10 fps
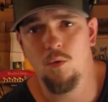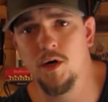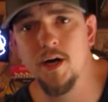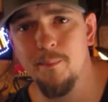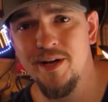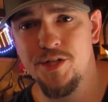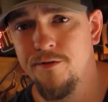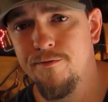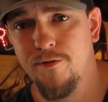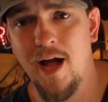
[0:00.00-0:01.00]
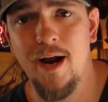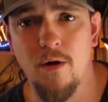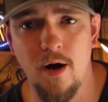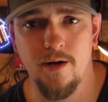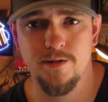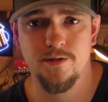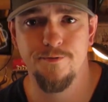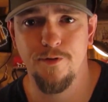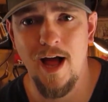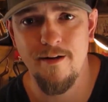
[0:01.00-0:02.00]
We're going to mention fly rods,
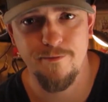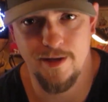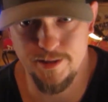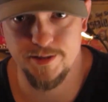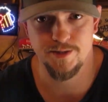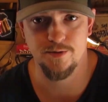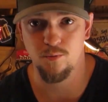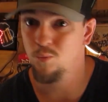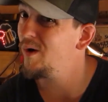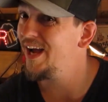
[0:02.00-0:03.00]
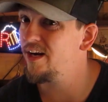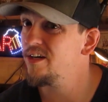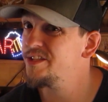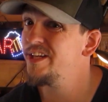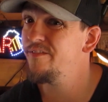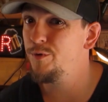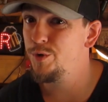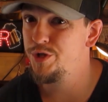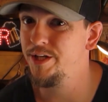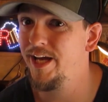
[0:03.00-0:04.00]
fly vests, waders and if you
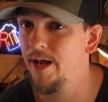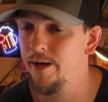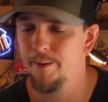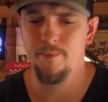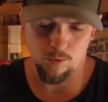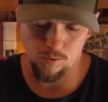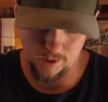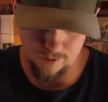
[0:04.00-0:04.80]
should get them. We're going